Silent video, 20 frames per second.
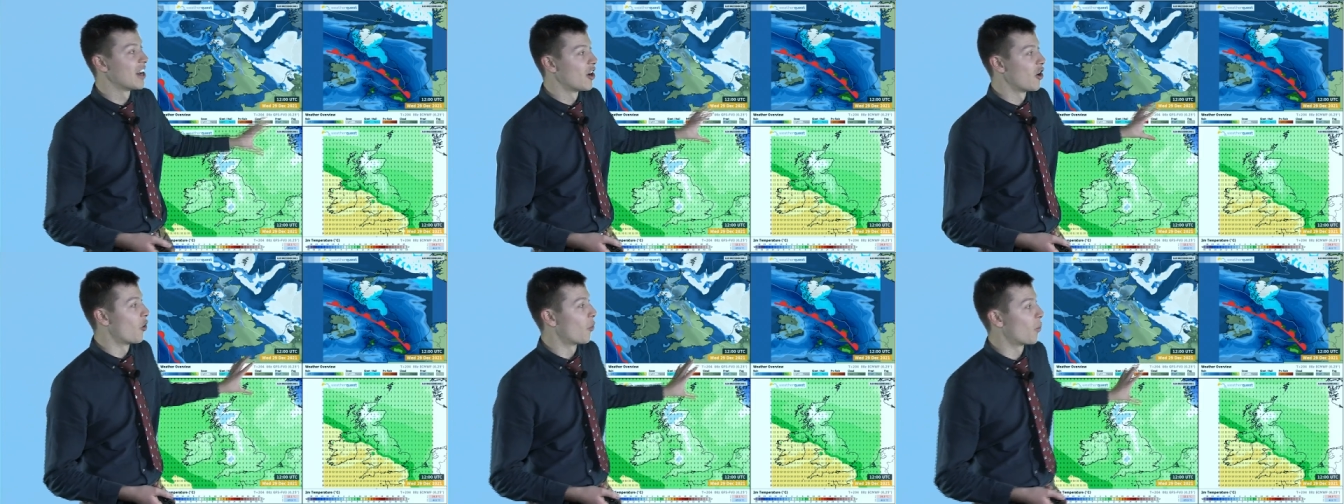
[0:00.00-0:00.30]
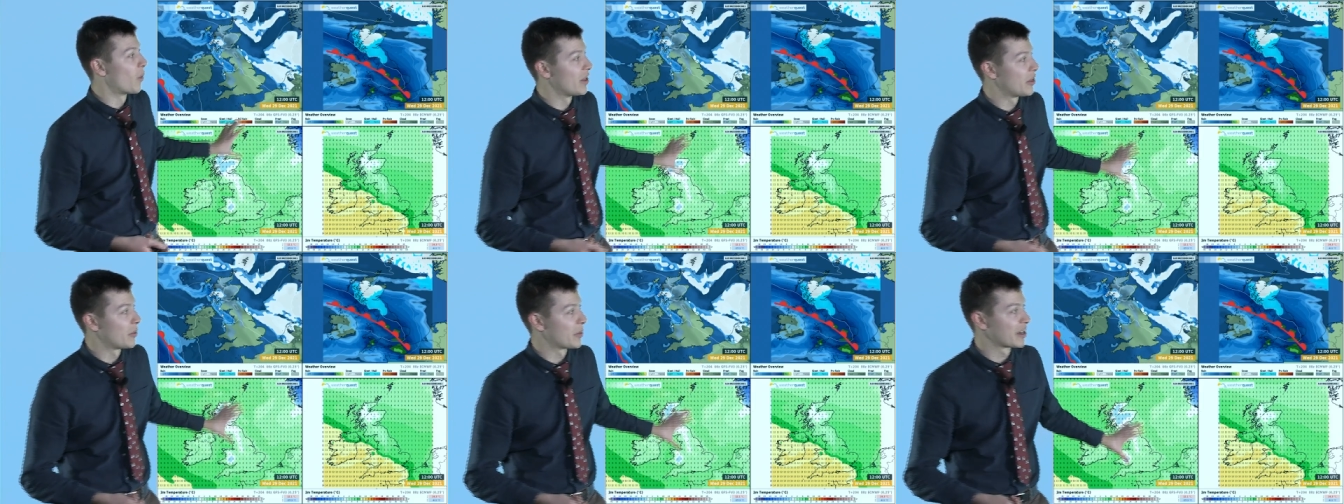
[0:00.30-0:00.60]
or
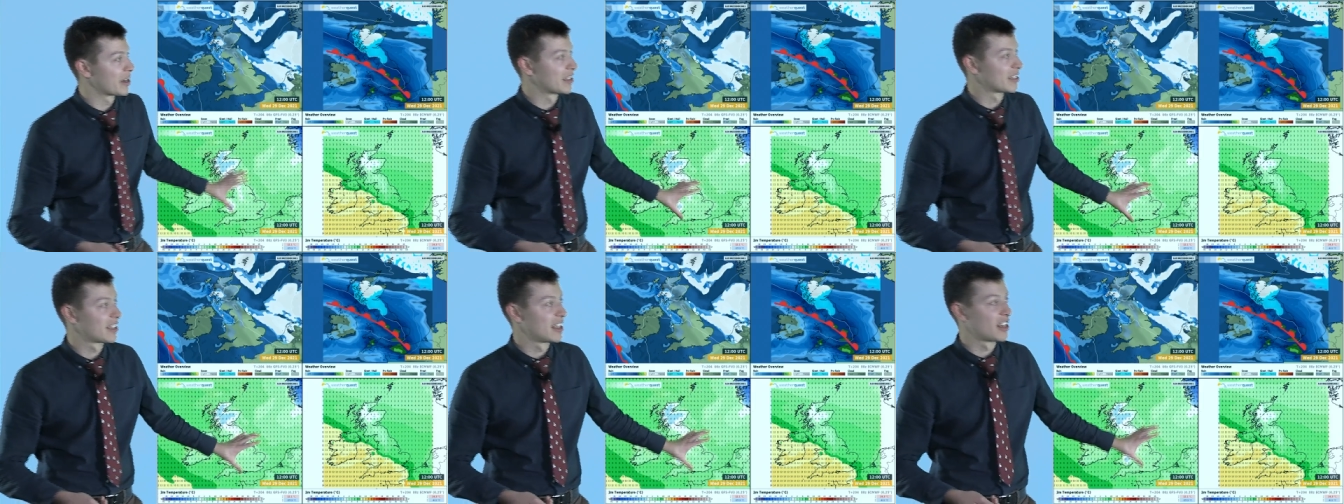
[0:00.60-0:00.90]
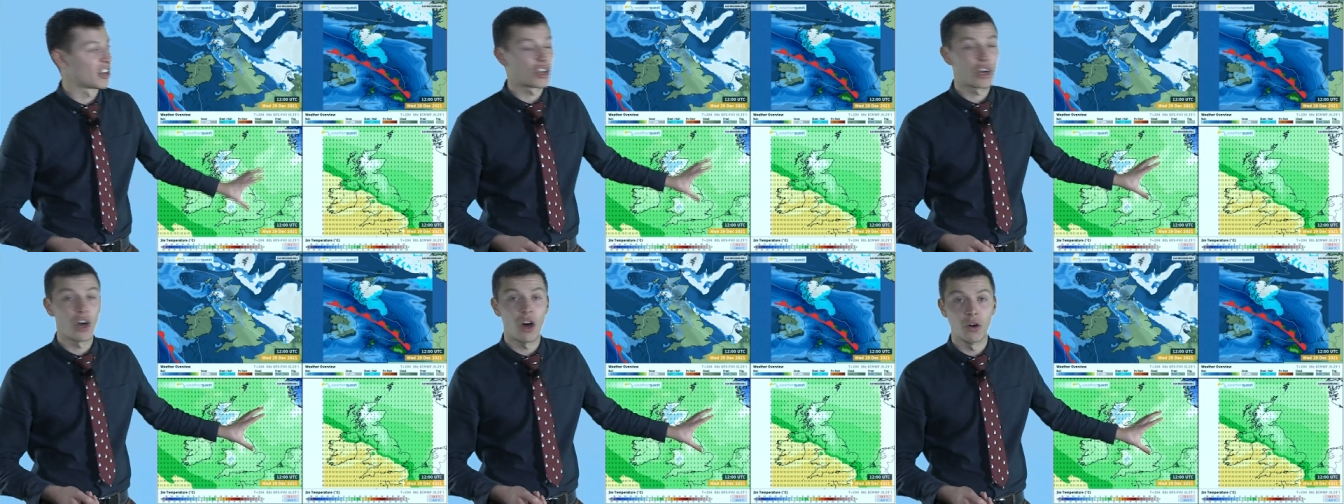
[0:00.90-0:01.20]
whether we're going to stay
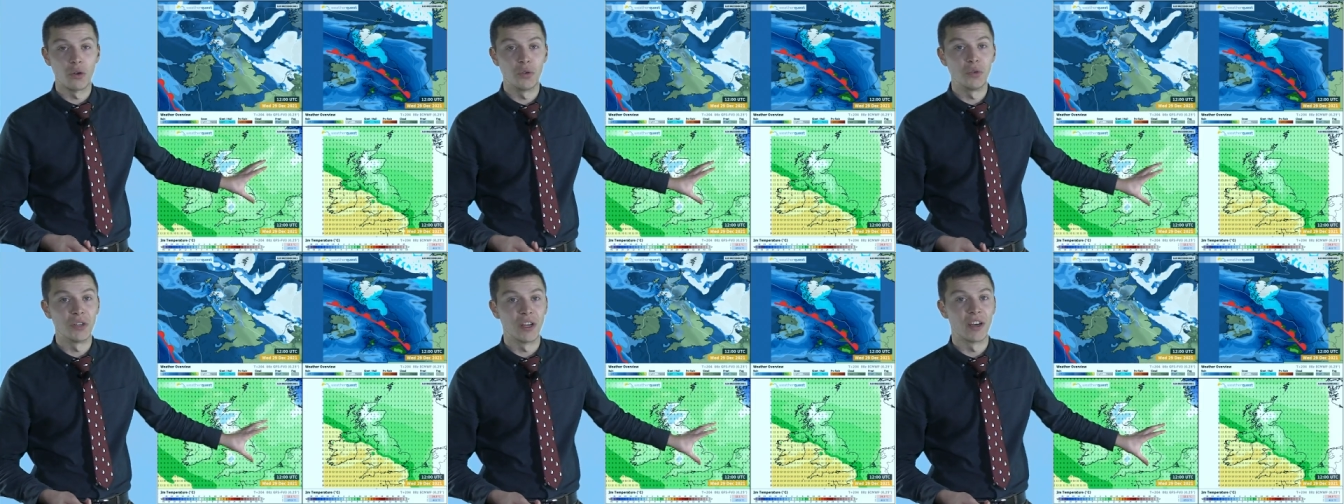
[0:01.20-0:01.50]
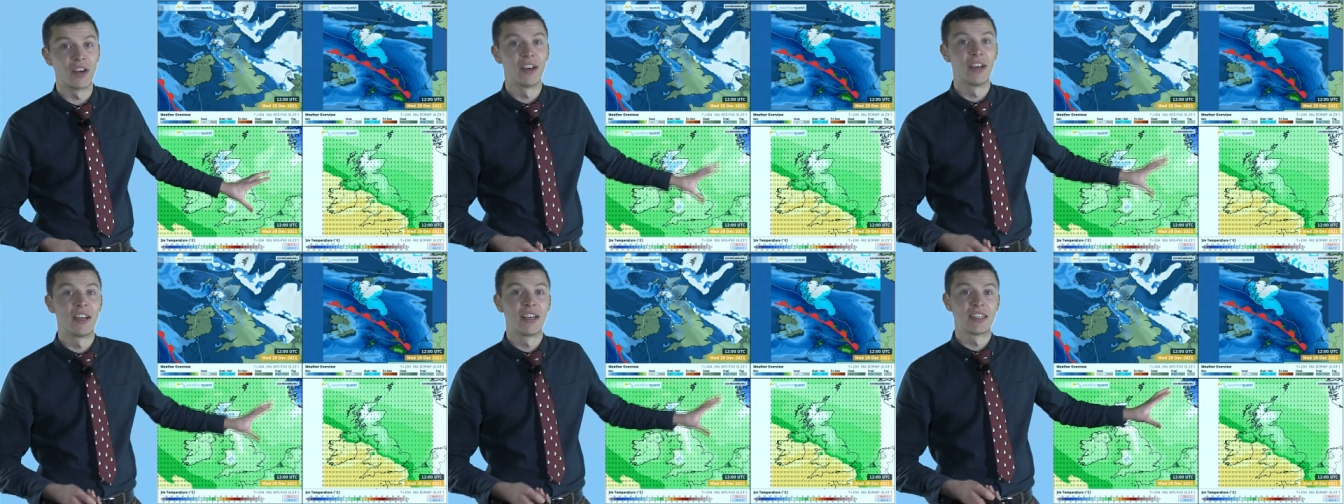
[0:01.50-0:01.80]
in a
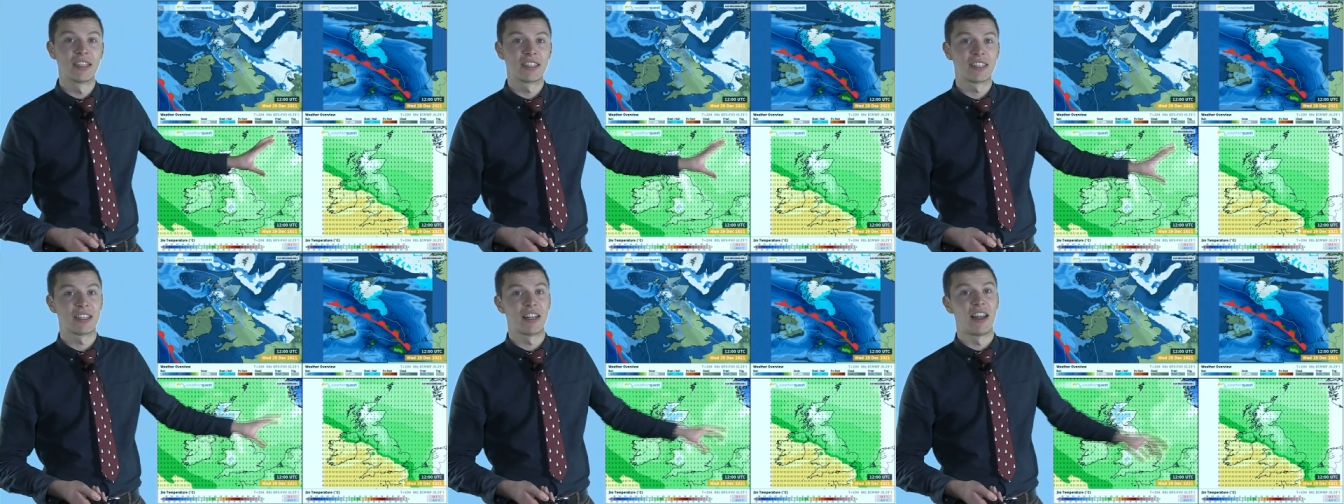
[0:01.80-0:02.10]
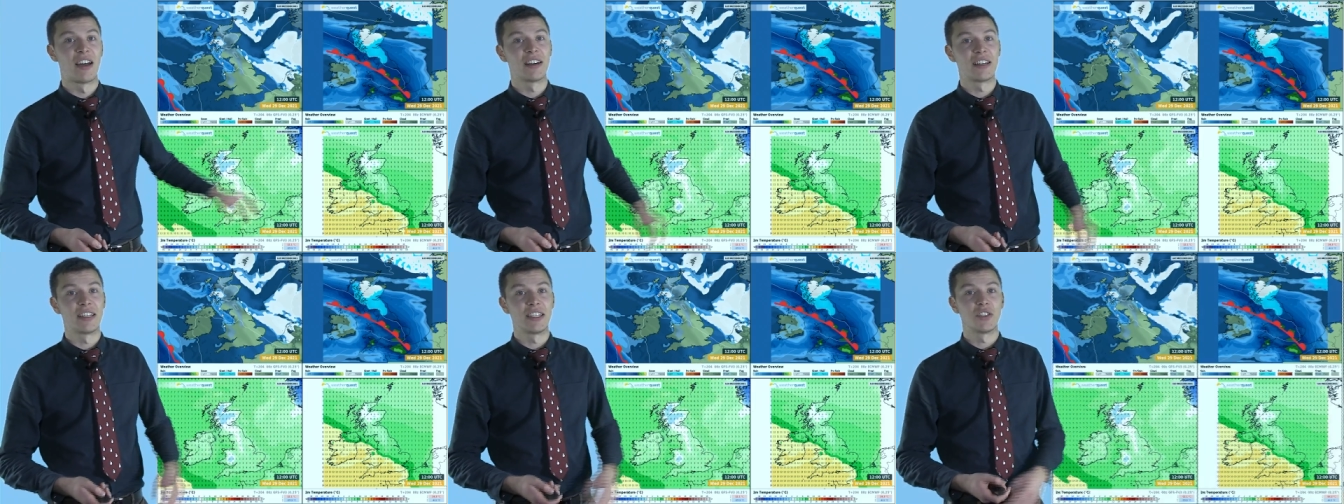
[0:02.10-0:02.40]
colder,
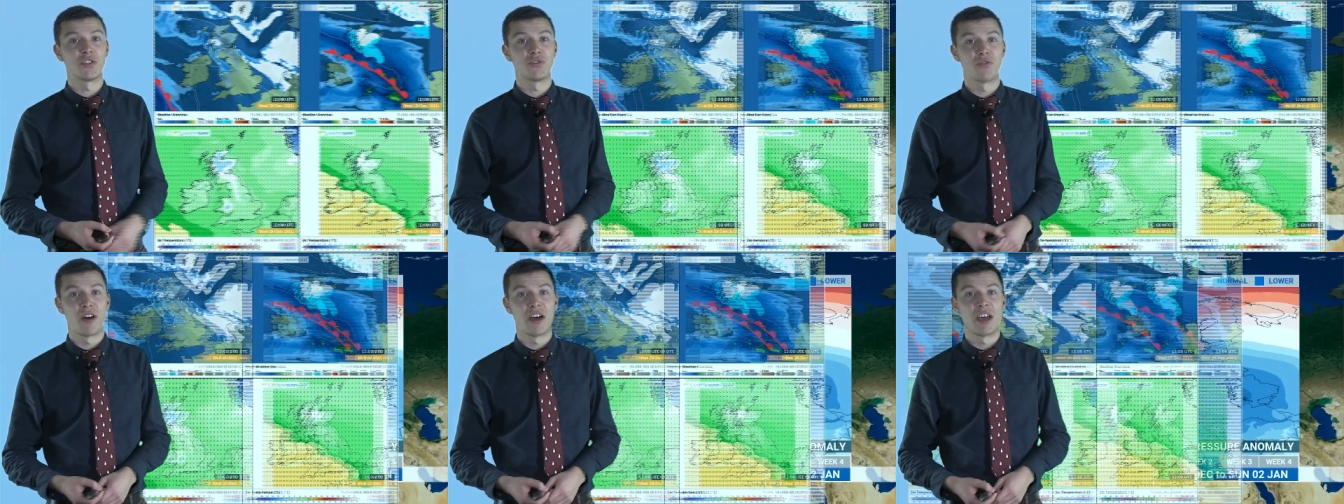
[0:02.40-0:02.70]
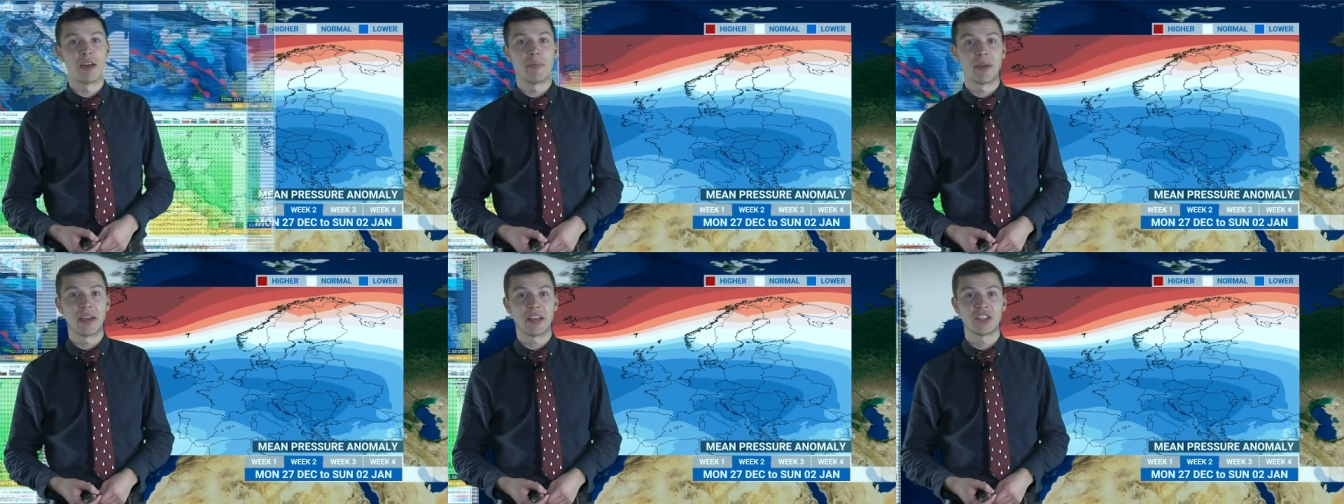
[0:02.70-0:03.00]
slightly
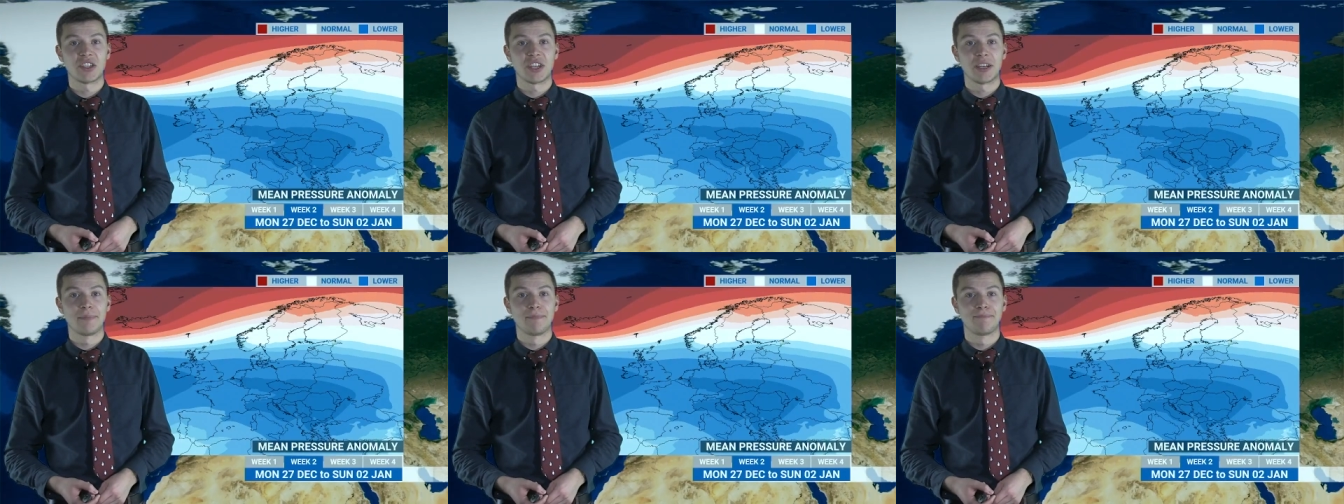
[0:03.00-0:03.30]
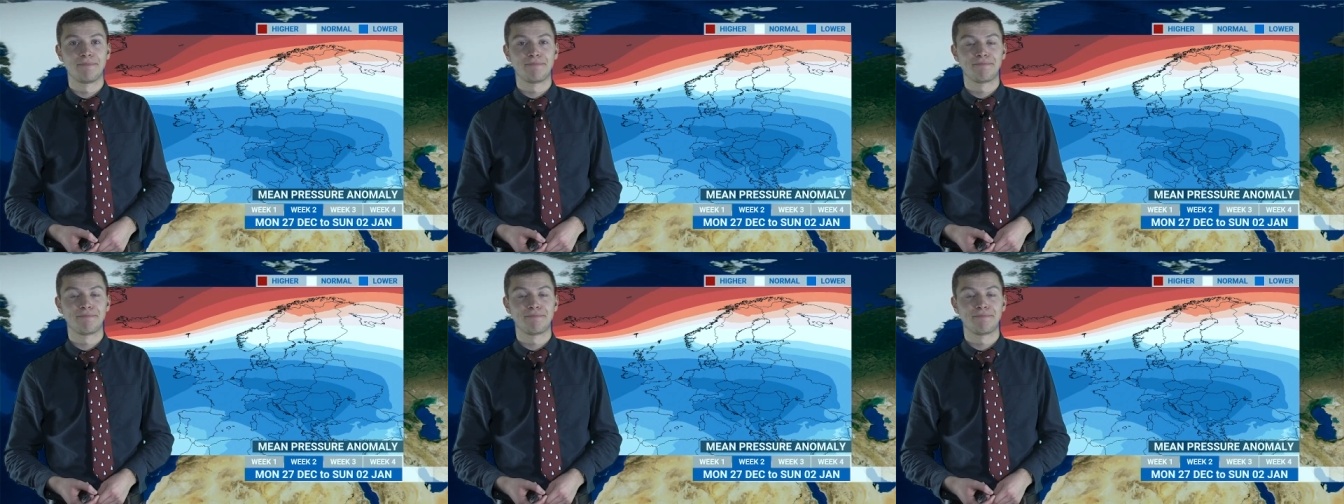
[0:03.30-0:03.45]
drier picture.